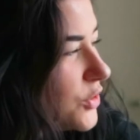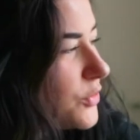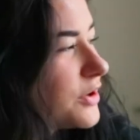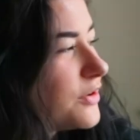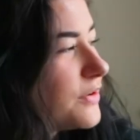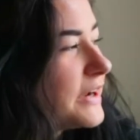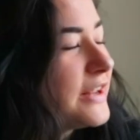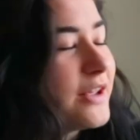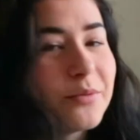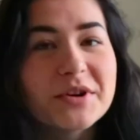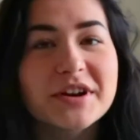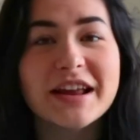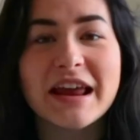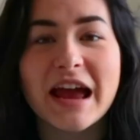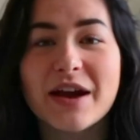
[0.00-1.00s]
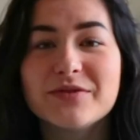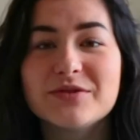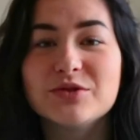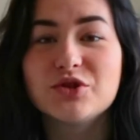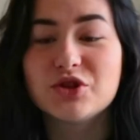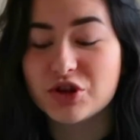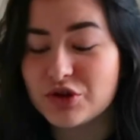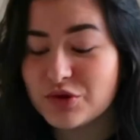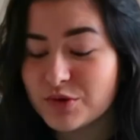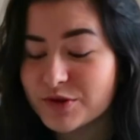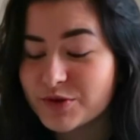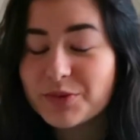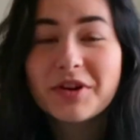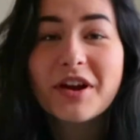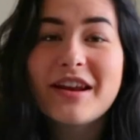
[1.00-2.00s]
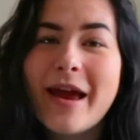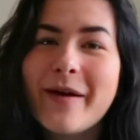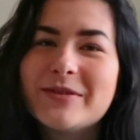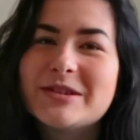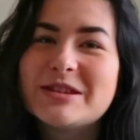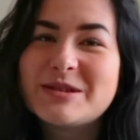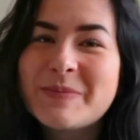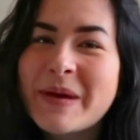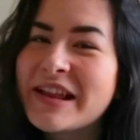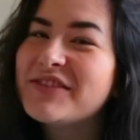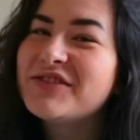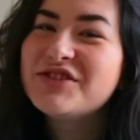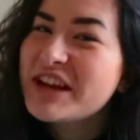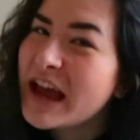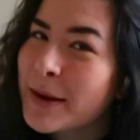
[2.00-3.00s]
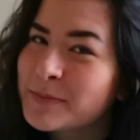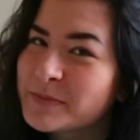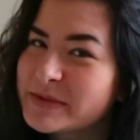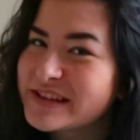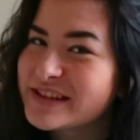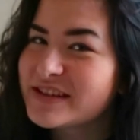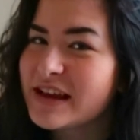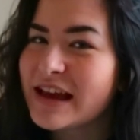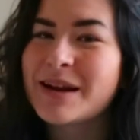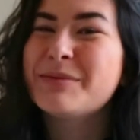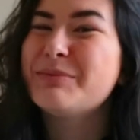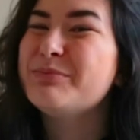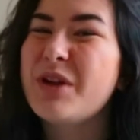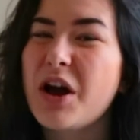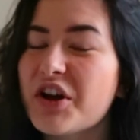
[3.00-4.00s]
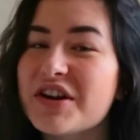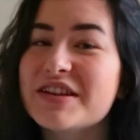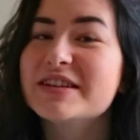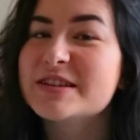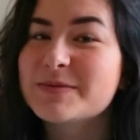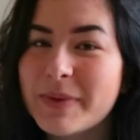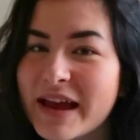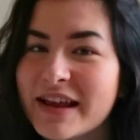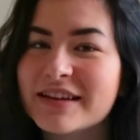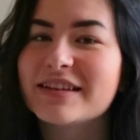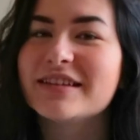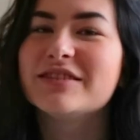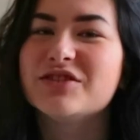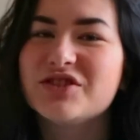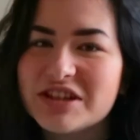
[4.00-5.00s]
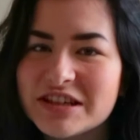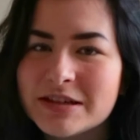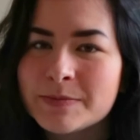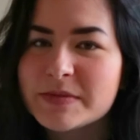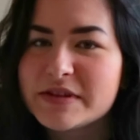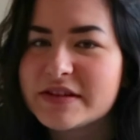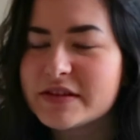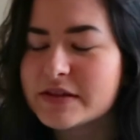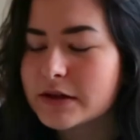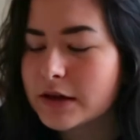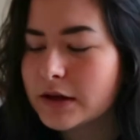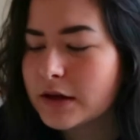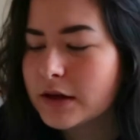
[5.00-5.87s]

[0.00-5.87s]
know it already. We're gonna have to choose. We're gonna have to spend gems. And I'm not gonna spend gems.